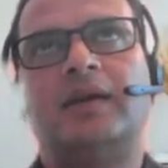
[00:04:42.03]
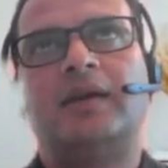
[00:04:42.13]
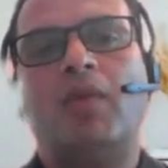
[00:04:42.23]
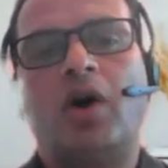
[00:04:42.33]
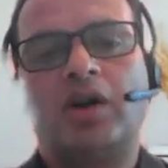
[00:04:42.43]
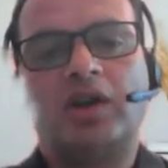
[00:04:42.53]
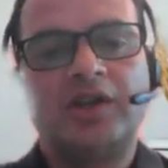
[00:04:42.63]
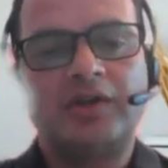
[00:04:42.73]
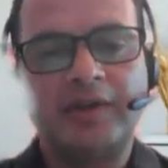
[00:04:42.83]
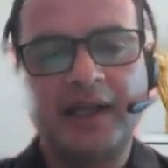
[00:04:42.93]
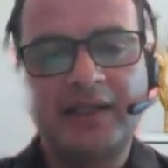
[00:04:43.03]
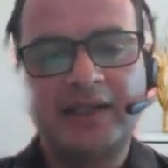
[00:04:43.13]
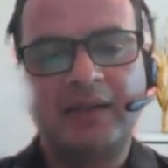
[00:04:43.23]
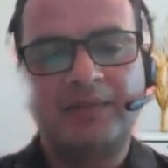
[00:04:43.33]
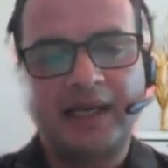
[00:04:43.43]
model your
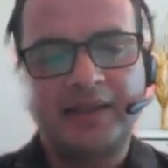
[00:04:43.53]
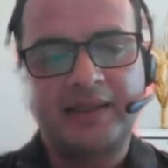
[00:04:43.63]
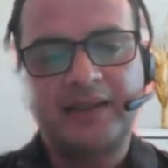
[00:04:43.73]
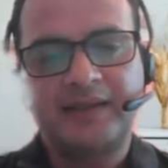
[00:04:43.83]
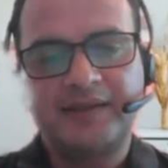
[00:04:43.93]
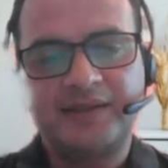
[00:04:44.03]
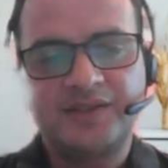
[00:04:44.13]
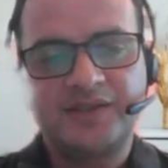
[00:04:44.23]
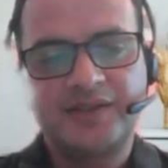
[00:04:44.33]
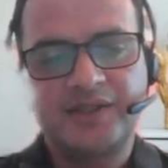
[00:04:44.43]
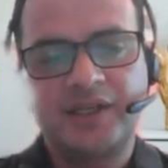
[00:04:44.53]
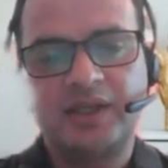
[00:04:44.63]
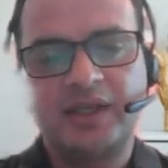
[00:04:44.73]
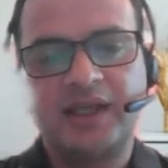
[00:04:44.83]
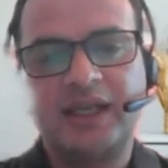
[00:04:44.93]
real-time practical decisions into
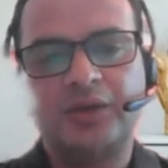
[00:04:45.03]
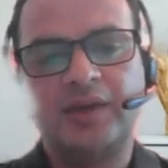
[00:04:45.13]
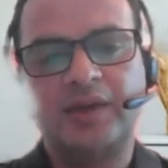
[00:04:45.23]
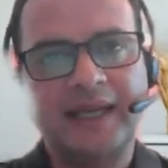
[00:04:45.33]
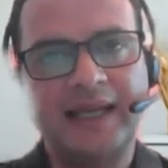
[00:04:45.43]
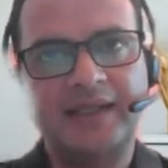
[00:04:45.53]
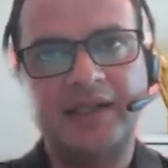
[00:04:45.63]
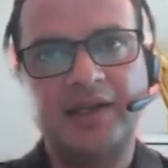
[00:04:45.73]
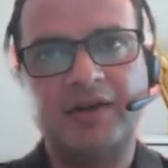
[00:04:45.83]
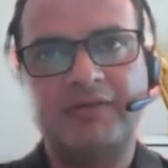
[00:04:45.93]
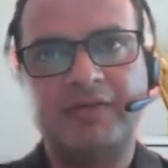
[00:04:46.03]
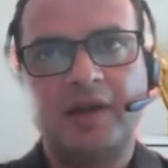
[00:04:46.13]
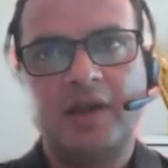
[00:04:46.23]
the day-to-day reality of